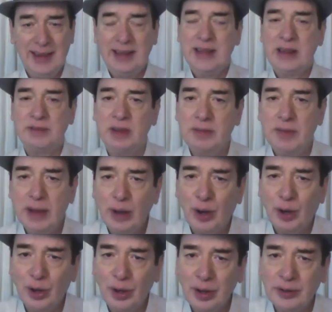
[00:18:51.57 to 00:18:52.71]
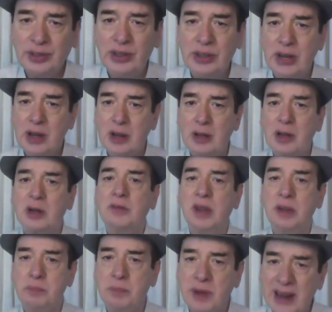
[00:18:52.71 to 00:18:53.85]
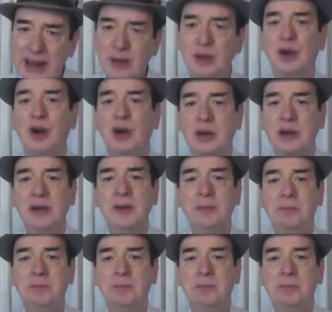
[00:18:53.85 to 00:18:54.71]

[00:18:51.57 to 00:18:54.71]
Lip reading: that when we all sit here and we pray to God,